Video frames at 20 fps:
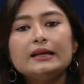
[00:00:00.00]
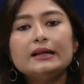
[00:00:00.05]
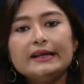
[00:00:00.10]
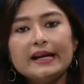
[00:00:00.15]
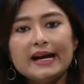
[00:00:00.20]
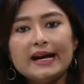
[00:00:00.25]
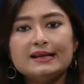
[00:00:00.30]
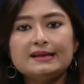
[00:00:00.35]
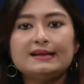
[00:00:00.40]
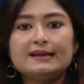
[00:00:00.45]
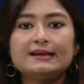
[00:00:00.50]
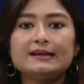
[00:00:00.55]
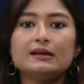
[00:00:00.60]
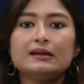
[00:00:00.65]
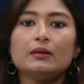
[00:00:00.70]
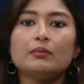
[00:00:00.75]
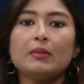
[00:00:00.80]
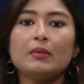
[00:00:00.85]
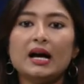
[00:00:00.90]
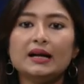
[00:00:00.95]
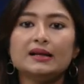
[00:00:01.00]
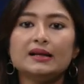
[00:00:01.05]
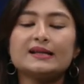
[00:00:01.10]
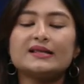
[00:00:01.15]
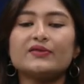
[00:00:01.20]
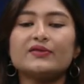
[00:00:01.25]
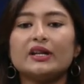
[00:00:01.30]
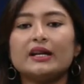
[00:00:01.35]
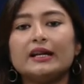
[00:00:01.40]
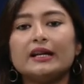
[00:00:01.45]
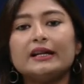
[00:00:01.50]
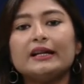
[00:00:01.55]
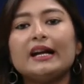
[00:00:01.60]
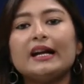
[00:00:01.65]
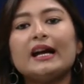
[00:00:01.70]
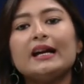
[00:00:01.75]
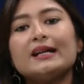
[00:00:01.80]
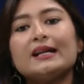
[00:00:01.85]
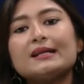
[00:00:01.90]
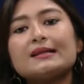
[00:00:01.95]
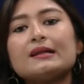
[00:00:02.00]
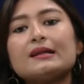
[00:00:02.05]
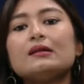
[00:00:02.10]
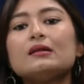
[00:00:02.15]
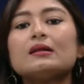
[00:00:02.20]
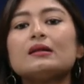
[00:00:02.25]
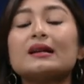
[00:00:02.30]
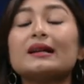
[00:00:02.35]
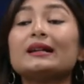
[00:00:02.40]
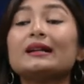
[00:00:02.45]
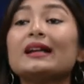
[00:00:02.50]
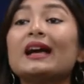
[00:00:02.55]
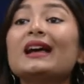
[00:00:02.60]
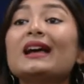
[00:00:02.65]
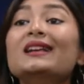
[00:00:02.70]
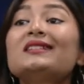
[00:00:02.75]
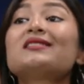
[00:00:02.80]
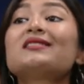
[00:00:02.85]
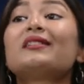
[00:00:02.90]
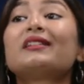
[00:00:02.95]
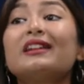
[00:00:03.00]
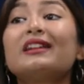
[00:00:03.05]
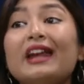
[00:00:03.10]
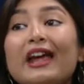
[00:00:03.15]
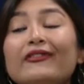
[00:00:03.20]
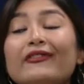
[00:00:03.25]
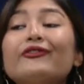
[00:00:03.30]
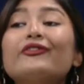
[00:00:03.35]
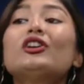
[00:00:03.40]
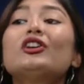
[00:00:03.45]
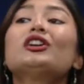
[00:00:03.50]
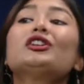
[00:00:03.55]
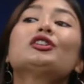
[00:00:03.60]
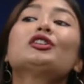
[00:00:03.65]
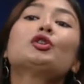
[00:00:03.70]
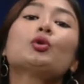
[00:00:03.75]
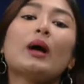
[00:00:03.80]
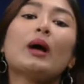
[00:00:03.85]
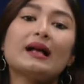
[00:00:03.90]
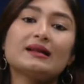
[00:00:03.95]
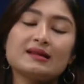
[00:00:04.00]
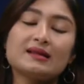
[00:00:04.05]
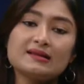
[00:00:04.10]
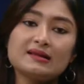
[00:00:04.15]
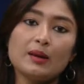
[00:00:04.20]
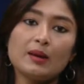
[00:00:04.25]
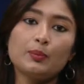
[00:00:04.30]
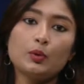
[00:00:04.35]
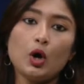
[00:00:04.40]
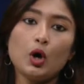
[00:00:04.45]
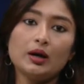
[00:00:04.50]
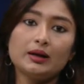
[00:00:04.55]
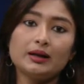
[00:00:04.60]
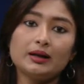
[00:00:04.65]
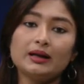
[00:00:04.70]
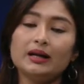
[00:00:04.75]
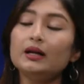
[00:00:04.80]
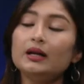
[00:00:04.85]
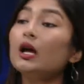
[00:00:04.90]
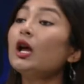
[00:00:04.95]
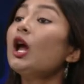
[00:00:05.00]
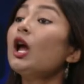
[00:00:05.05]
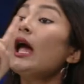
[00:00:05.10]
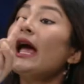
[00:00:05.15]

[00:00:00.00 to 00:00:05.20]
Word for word: Yes, Manasvi, India is a India is referred to as a subcontinent,